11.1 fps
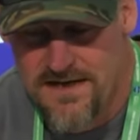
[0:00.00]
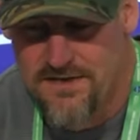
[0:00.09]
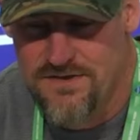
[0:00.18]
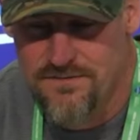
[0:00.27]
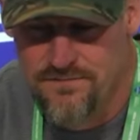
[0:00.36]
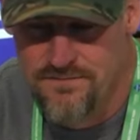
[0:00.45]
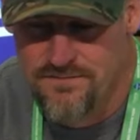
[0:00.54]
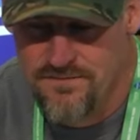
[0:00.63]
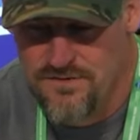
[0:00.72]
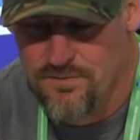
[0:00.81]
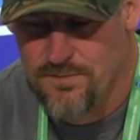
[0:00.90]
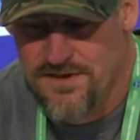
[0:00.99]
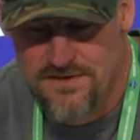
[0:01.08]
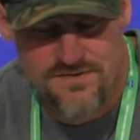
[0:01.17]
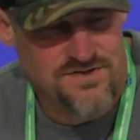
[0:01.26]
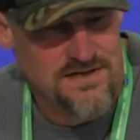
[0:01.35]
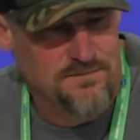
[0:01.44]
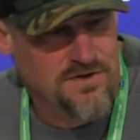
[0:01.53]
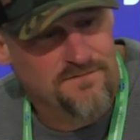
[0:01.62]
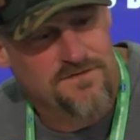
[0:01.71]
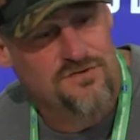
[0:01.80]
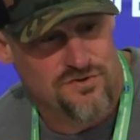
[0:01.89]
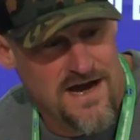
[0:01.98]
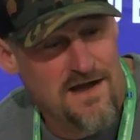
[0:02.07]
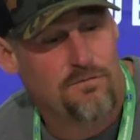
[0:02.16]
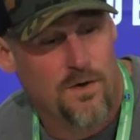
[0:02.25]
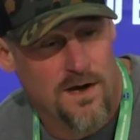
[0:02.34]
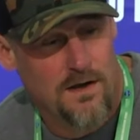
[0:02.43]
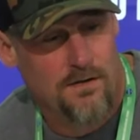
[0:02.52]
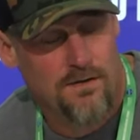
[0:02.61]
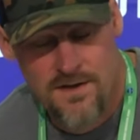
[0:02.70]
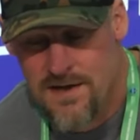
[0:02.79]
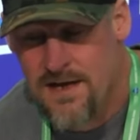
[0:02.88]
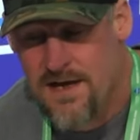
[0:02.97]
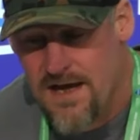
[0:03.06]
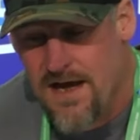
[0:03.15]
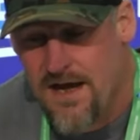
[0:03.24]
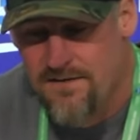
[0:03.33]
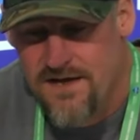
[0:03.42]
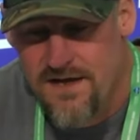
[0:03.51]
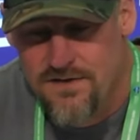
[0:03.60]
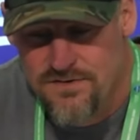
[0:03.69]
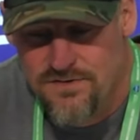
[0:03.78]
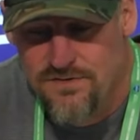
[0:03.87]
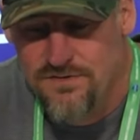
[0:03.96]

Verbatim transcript: And you you want to be a good team, you have to draft well, and then